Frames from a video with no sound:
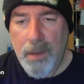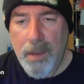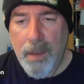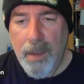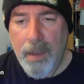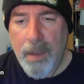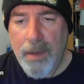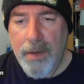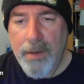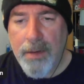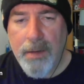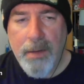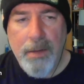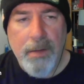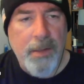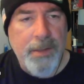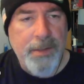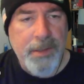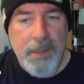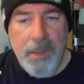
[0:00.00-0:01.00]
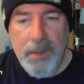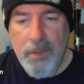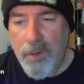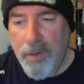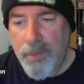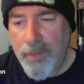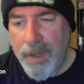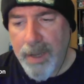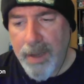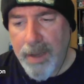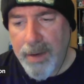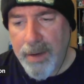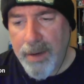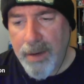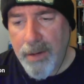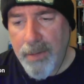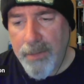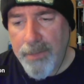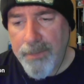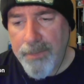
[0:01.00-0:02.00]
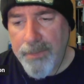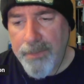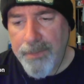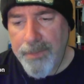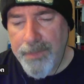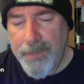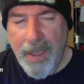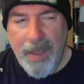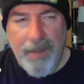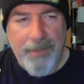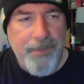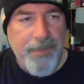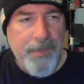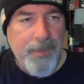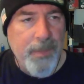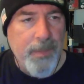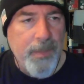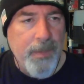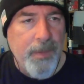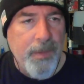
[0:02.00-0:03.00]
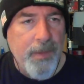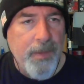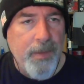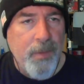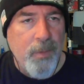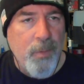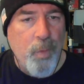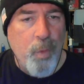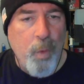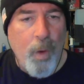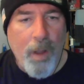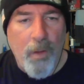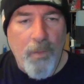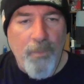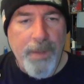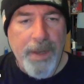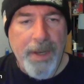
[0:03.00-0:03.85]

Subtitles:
And let's see, what are we at here? Yeah, 12